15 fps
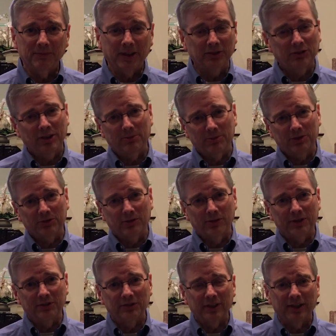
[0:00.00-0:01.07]
Now, someone is
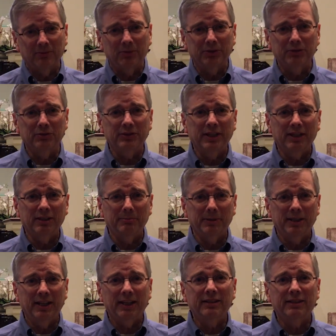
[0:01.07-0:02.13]
going to say, well, you're telling
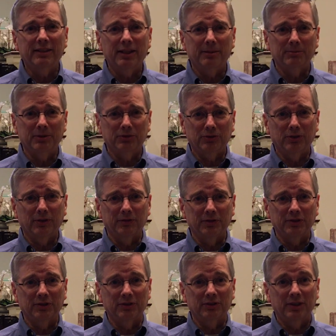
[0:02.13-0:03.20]
me not to come to
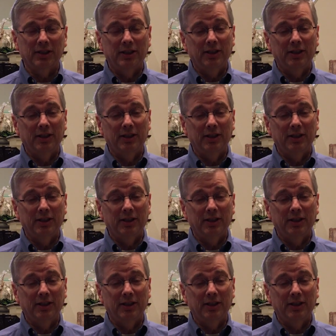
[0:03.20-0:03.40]
services.